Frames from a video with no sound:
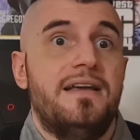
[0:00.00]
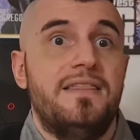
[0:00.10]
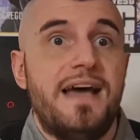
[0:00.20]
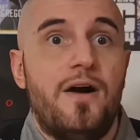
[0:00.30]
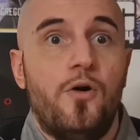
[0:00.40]

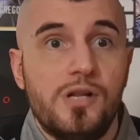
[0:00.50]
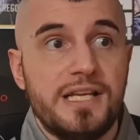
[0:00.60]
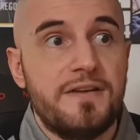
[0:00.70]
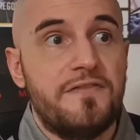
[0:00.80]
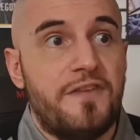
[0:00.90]
That
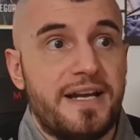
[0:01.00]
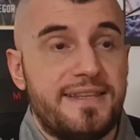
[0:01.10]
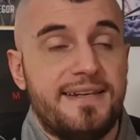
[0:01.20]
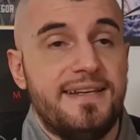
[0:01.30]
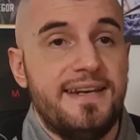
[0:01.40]
only fight
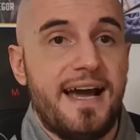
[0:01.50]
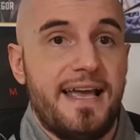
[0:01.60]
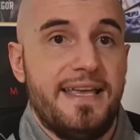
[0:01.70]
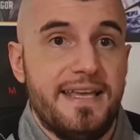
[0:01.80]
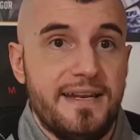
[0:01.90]
that did
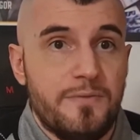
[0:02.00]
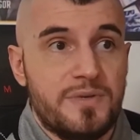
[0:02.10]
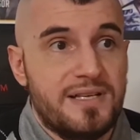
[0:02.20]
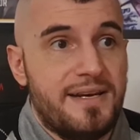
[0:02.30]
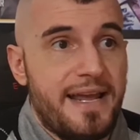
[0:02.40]
not hit
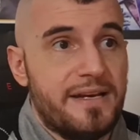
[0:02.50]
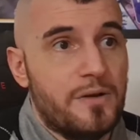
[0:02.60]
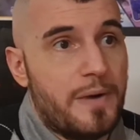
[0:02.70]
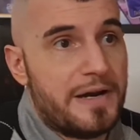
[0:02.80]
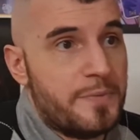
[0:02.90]
was a
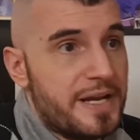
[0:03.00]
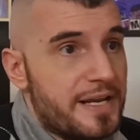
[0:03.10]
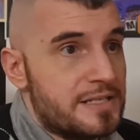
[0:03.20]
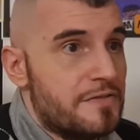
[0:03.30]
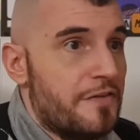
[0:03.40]
Daniel
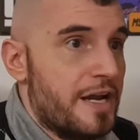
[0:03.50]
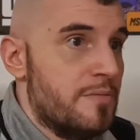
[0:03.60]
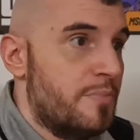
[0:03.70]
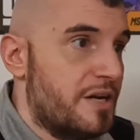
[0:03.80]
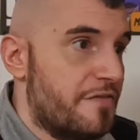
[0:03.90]
Rodriguez
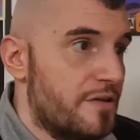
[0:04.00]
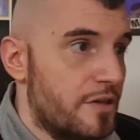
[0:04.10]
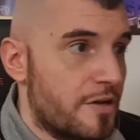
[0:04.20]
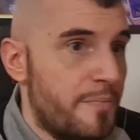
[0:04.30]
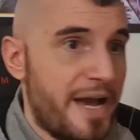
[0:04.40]
fight. But if you
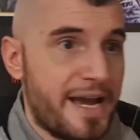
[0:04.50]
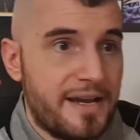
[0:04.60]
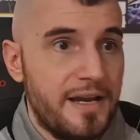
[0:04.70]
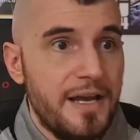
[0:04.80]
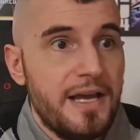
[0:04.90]
look
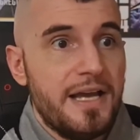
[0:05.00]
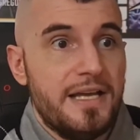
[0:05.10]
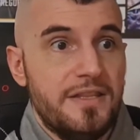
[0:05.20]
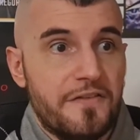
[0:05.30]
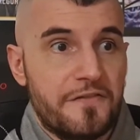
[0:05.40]
back
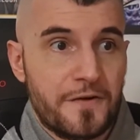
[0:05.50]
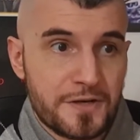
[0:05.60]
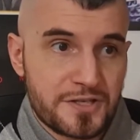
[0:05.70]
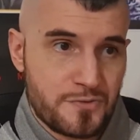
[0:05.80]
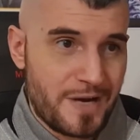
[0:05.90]
in the
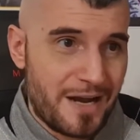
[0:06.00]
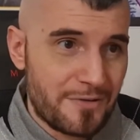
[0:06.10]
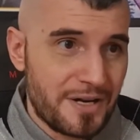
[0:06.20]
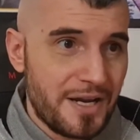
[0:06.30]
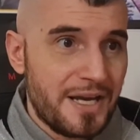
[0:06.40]
first
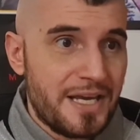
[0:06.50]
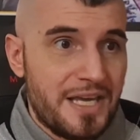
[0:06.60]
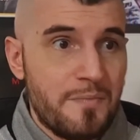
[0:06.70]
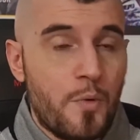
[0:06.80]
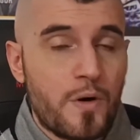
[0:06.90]
round,
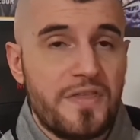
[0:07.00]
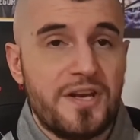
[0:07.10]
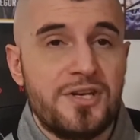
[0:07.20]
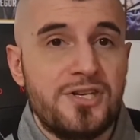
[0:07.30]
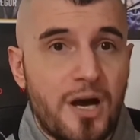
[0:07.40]
he more
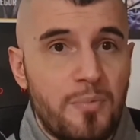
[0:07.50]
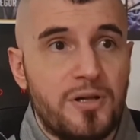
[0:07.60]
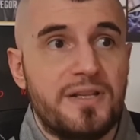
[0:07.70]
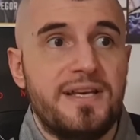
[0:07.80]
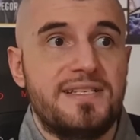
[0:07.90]
than
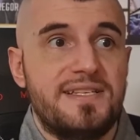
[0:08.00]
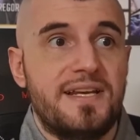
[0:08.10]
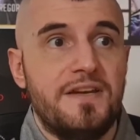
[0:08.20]
doubled his